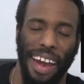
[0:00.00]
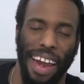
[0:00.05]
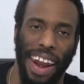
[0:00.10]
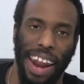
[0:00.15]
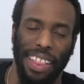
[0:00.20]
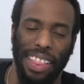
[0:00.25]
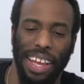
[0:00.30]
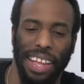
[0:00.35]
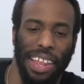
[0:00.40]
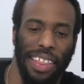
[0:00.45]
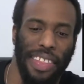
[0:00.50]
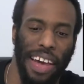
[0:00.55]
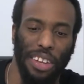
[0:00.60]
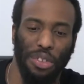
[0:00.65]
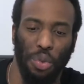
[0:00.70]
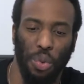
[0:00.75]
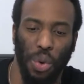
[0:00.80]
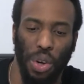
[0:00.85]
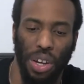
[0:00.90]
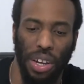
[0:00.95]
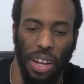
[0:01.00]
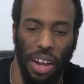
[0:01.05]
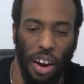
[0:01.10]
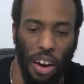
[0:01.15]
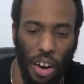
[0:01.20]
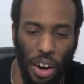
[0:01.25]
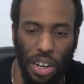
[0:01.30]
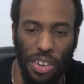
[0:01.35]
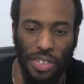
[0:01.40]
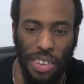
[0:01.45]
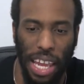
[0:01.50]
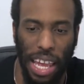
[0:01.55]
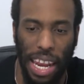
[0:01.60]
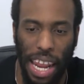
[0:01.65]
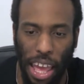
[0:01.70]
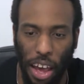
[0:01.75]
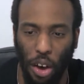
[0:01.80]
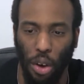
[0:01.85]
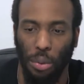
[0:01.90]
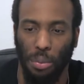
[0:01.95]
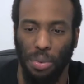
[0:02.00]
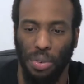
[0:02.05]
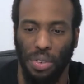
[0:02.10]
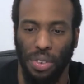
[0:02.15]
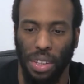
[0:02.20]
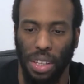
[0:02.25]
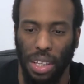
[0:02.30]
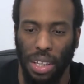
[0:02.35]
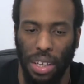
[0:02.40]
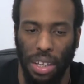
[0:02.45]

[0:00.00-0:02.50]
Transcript: And I think that that's where it hurts and helps